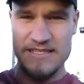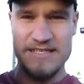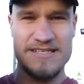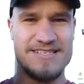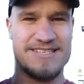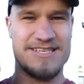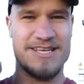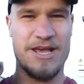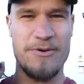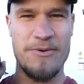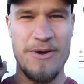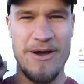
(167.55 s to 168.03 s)

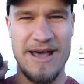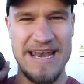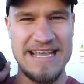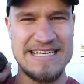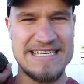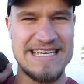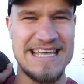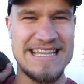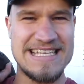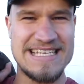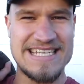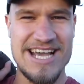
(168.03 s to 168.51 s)
So
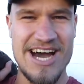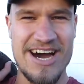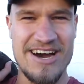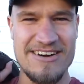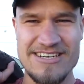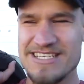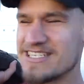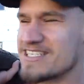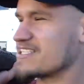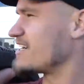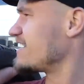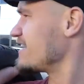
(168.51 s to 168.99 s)
let's get this car
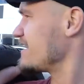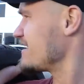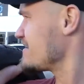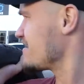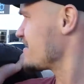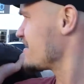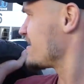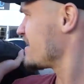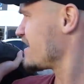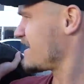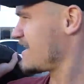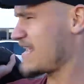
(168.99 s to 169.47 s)
inside
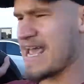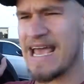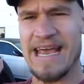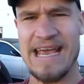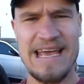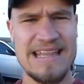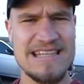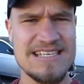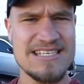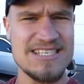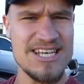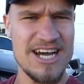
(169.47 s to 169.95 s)
and
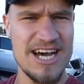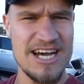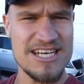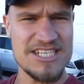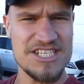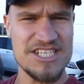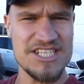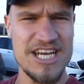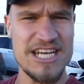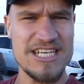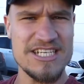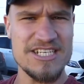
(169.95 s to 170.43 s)
get this
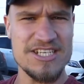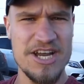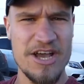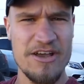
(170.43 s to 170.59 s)
tyres changed